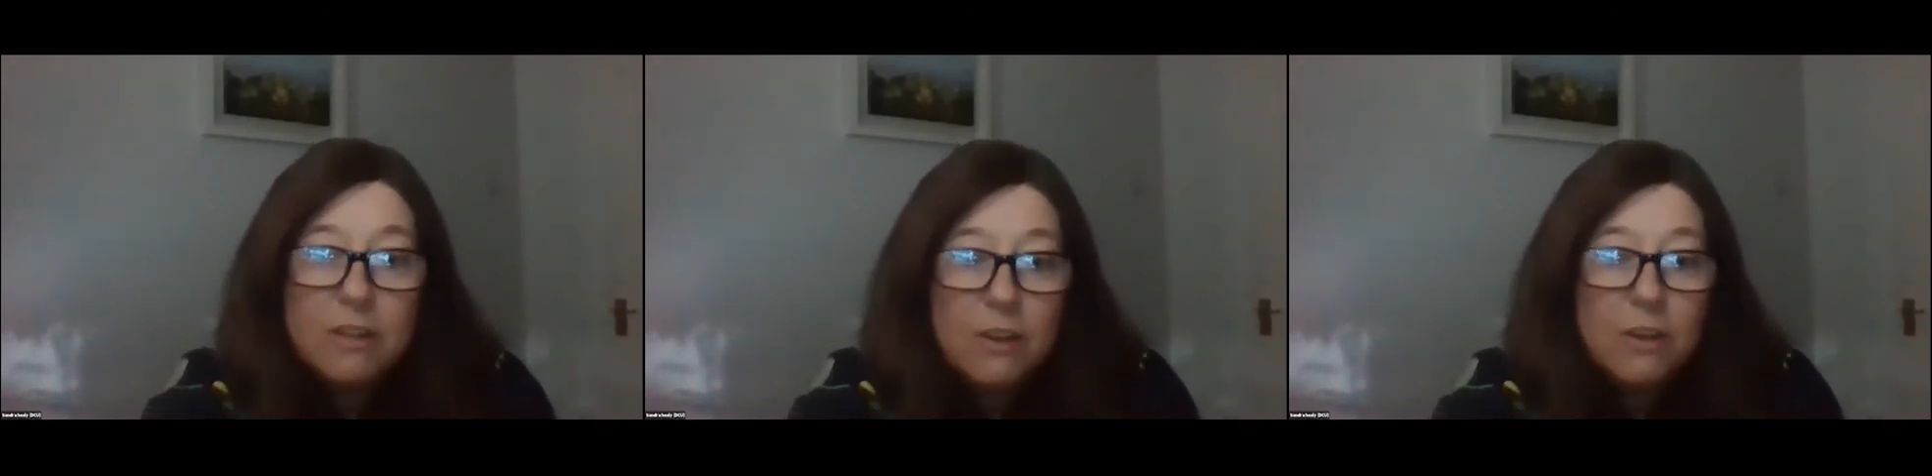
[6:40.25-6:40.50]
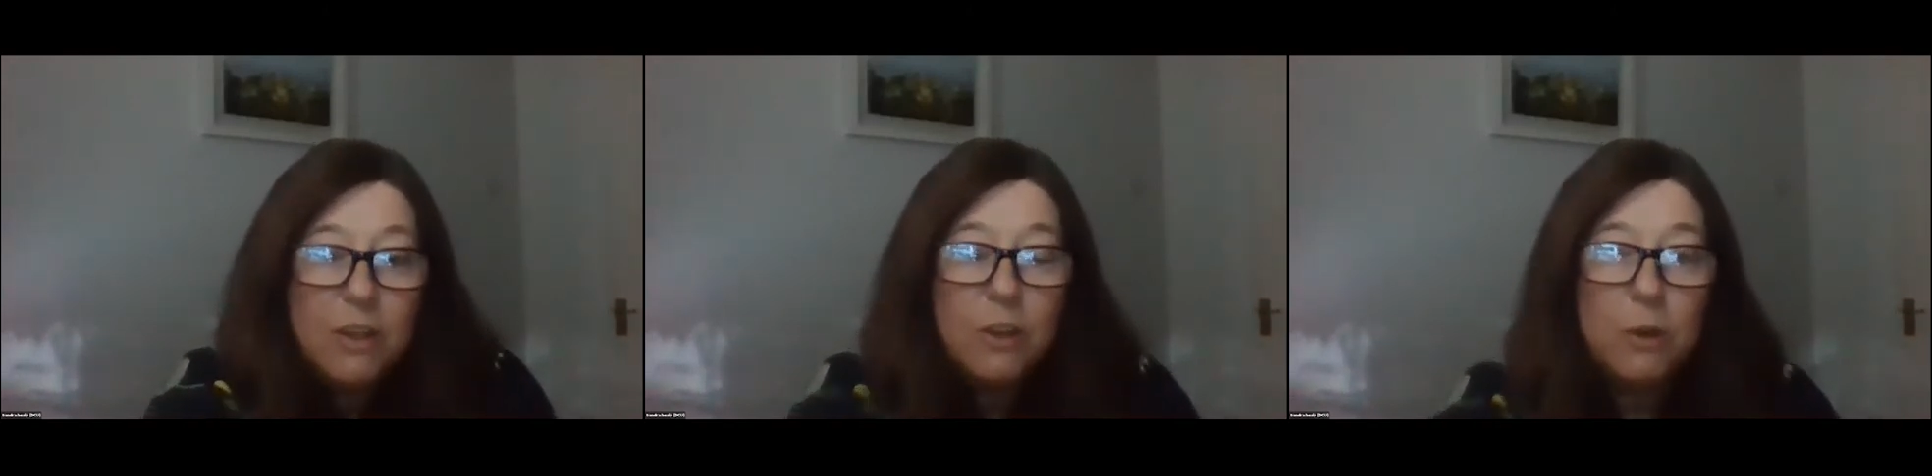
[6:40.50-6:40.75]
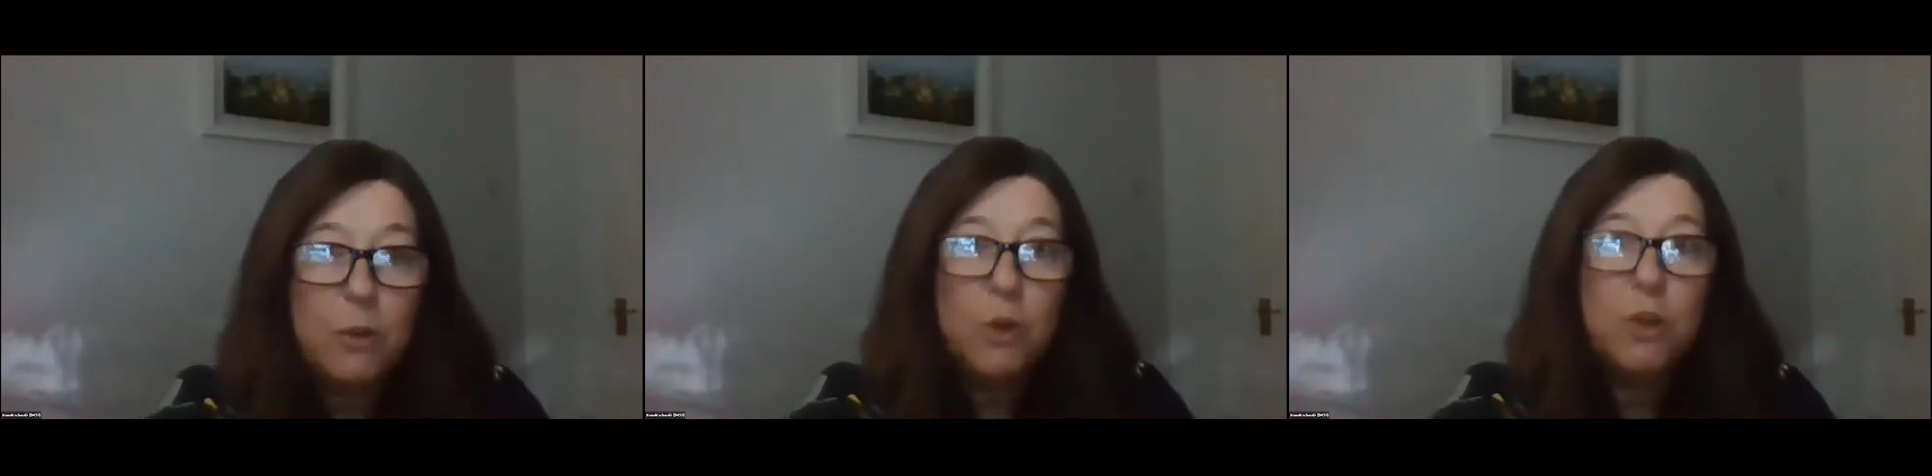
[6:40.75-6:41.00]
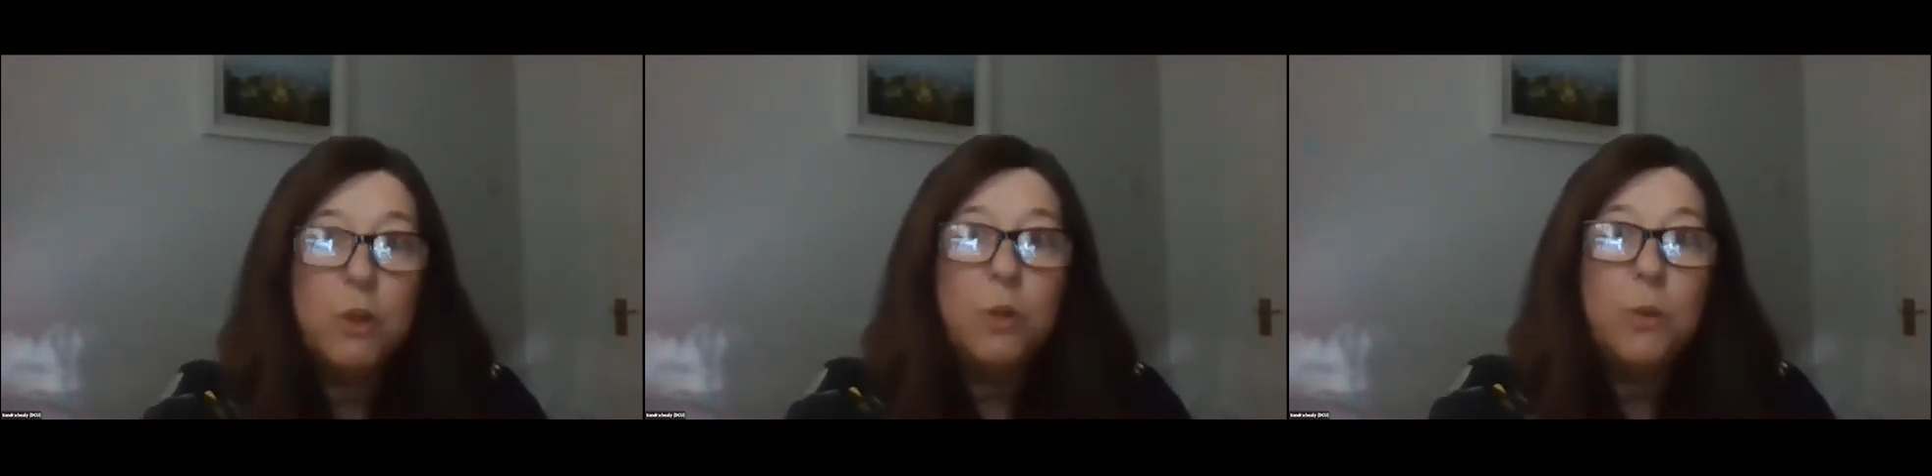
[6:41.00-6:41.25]

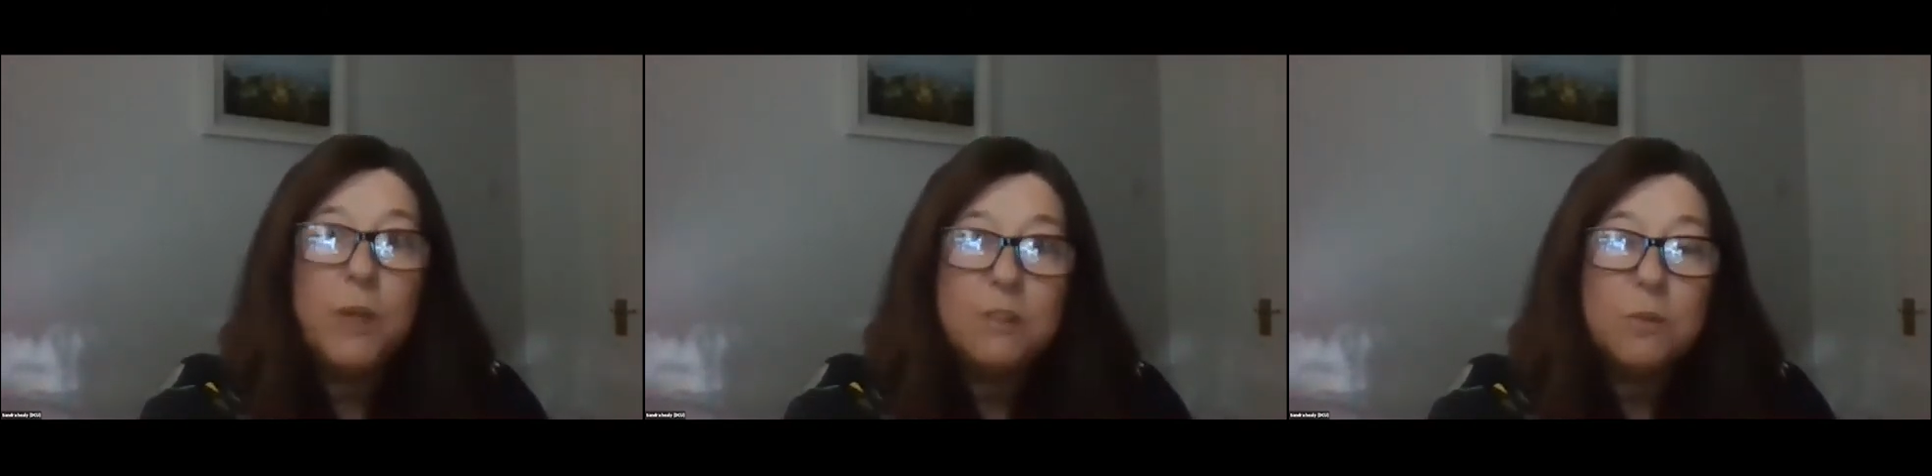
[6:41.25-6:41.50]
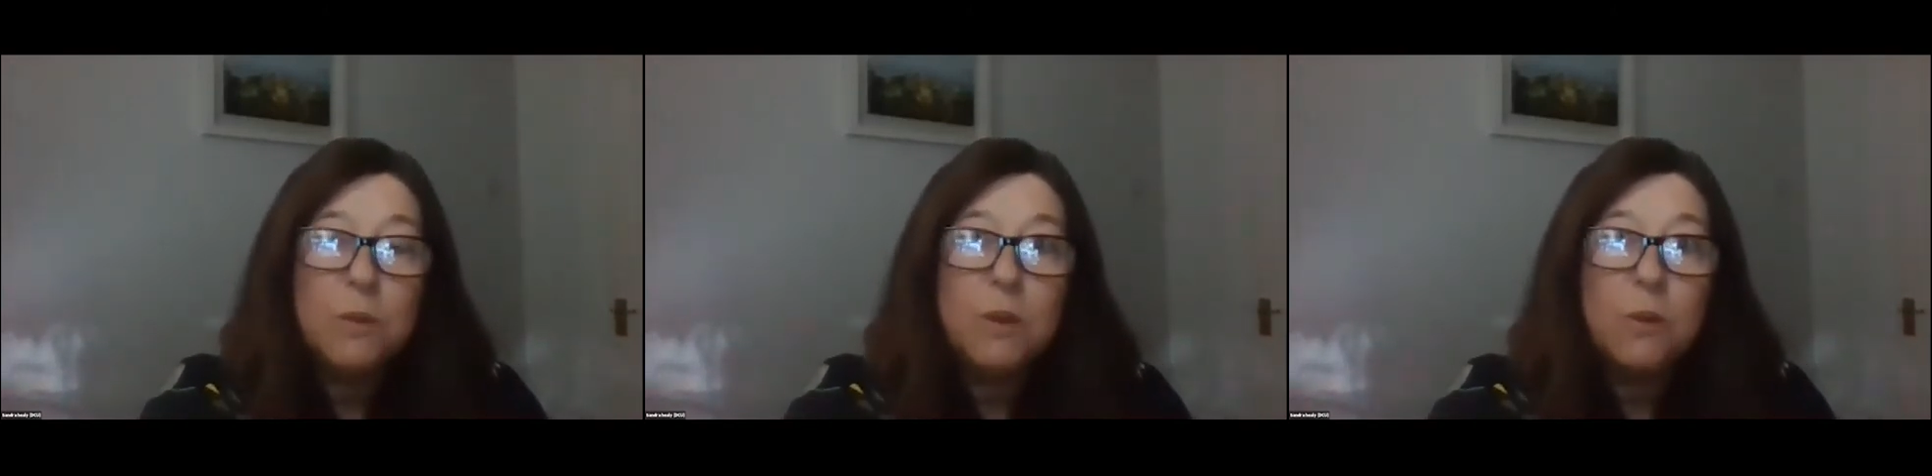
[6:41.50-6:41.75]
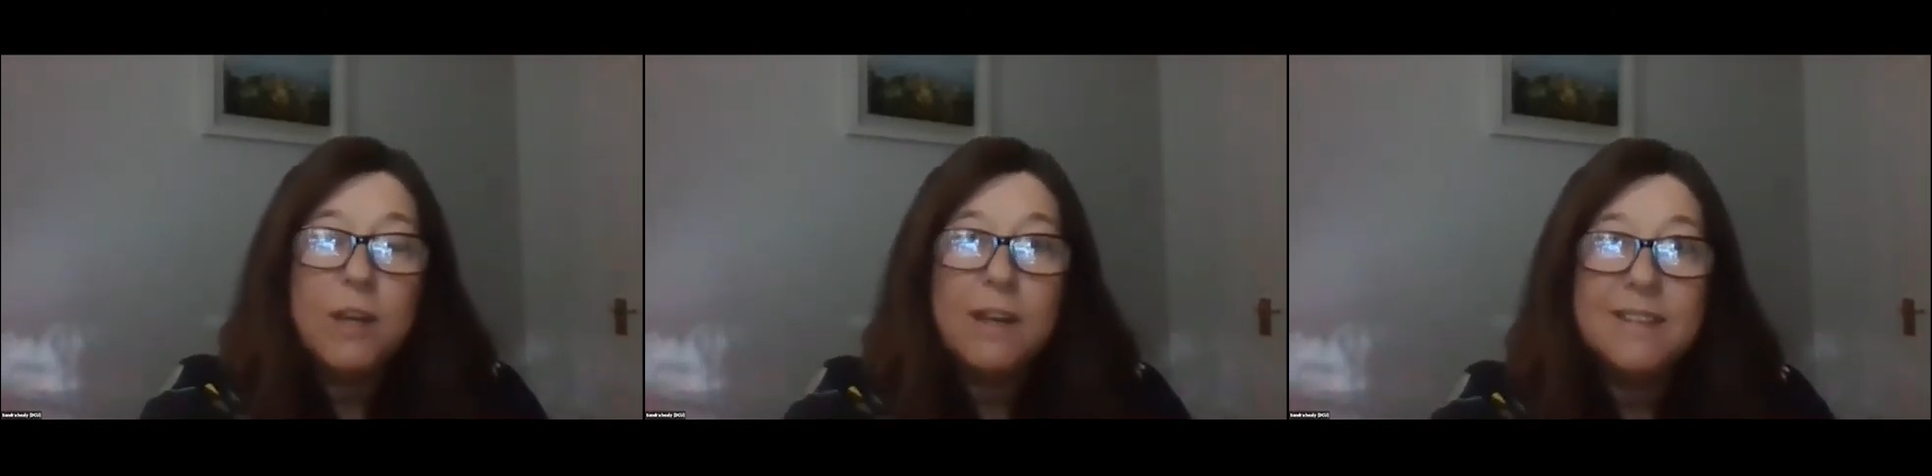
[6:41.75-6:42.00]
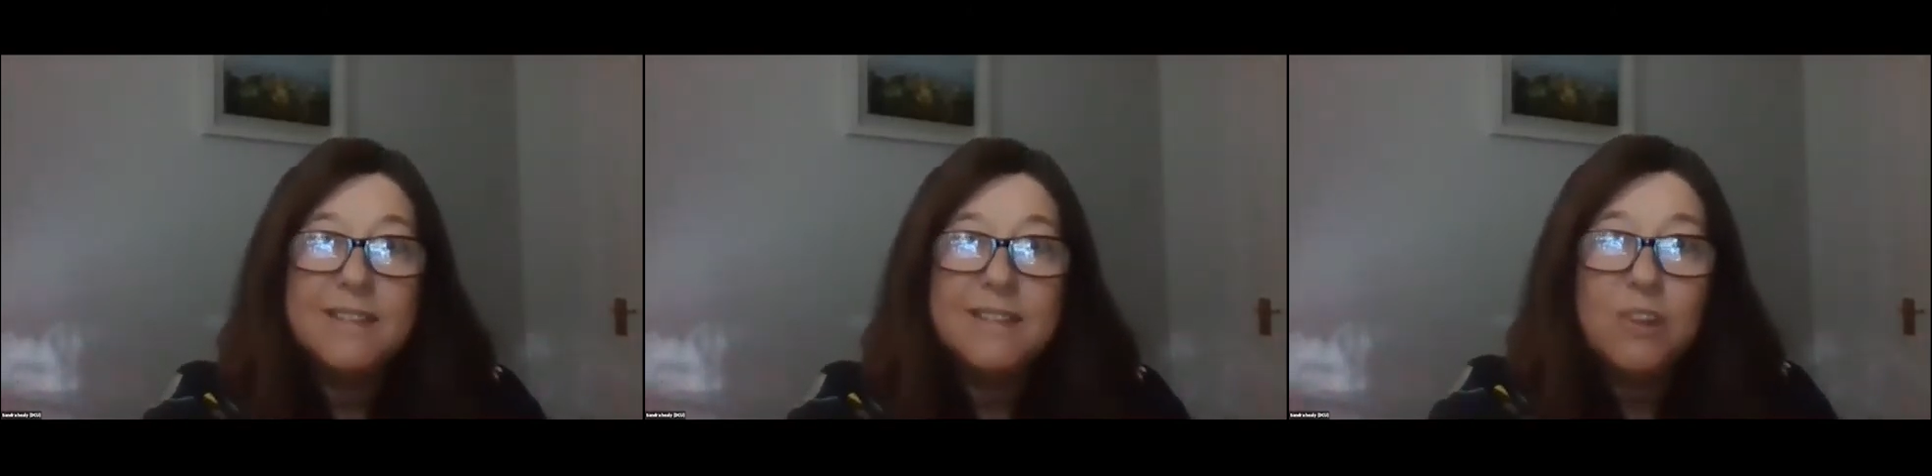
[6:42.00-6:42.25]
new into an
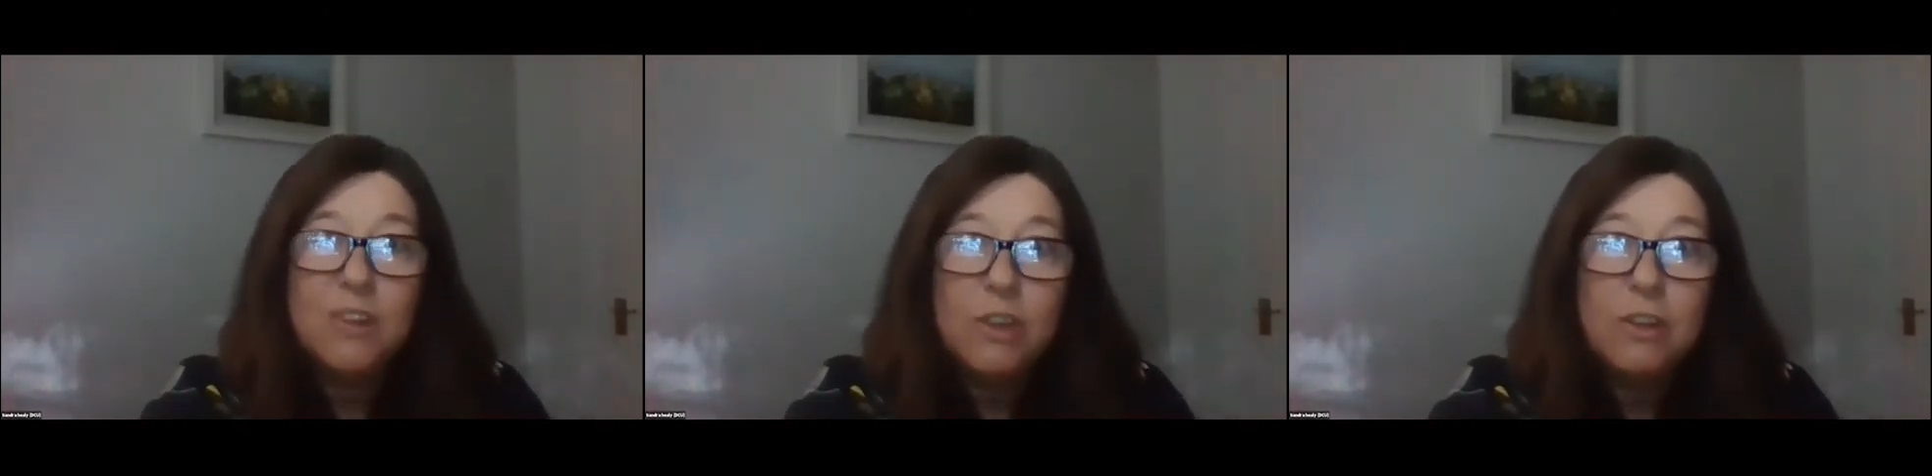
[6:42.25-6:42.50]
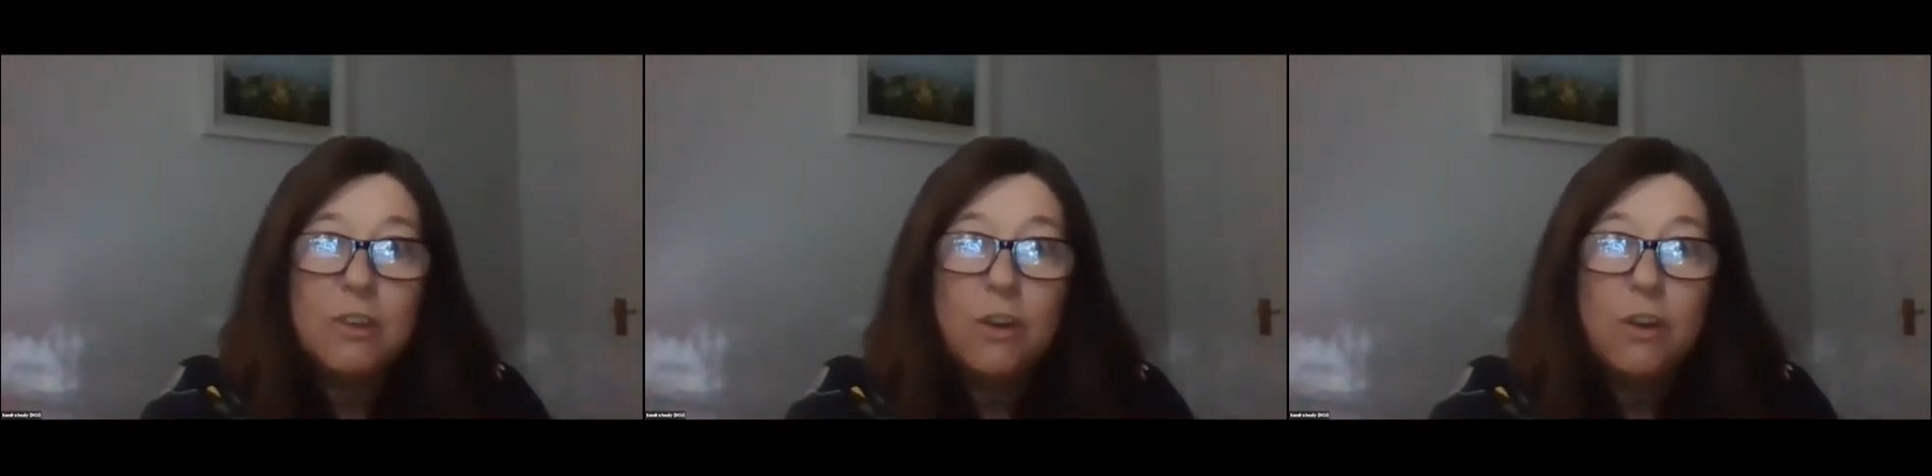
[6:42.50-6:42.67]
organization,